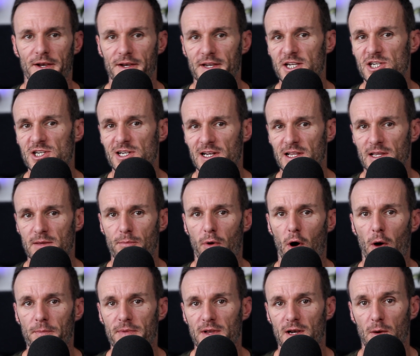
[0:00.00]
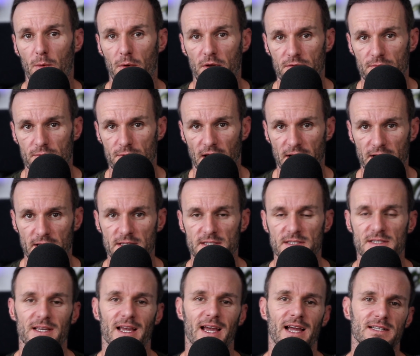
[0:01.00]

initially popular with runners,